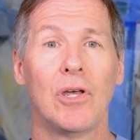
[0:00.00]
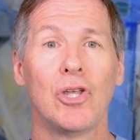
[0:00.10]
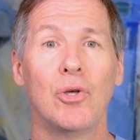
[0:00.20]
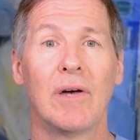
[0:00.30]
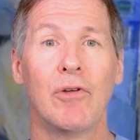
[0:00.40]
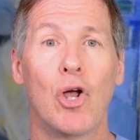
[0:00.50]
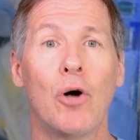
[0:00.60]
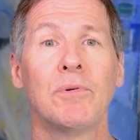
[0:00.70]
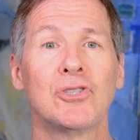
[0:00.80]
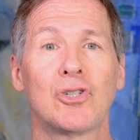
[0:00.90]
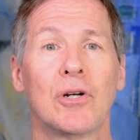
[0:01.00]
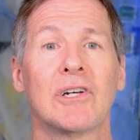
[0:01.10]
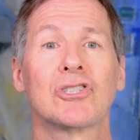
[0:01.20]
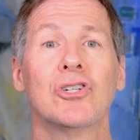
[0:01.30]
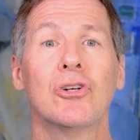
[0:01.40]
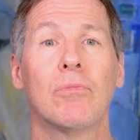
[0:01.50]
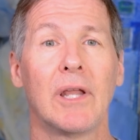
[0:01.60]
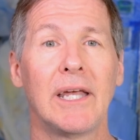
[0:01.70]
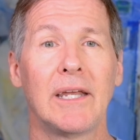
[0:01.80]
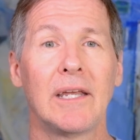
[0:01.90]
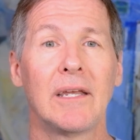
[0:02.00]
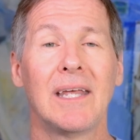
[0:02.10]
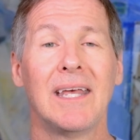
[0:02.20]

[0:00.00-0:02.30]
you have an open cervix and you're bleeding,